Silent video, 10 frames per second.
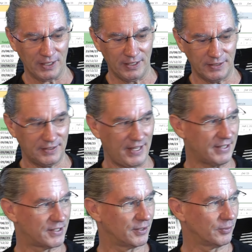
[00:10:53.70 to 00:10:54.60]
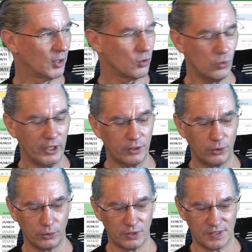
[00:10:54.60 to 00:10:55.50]
that we
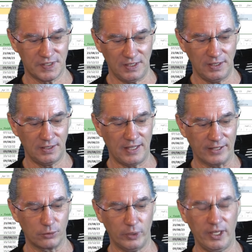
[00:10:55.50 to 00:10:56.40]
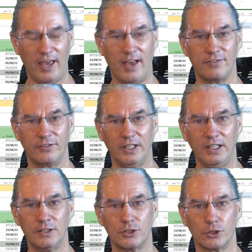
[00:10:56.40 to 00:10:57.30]
could see that we have
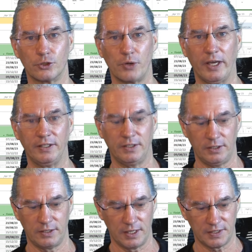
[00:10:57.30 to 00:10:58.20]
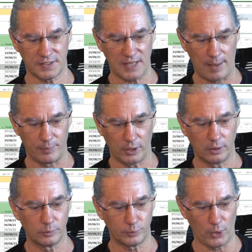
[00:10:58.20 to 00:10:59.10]
integrated
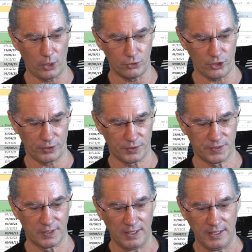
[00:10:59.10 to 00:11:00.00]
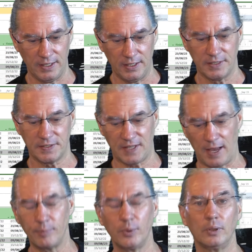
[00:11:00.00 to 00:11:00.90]
sub-projects.
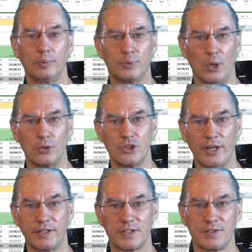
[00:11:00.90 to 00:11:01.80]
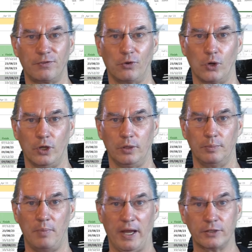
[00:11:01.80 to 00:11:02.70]
Sub-projects for
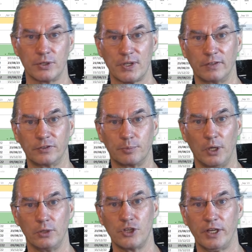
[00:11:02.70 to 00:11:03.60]
Microsoft project,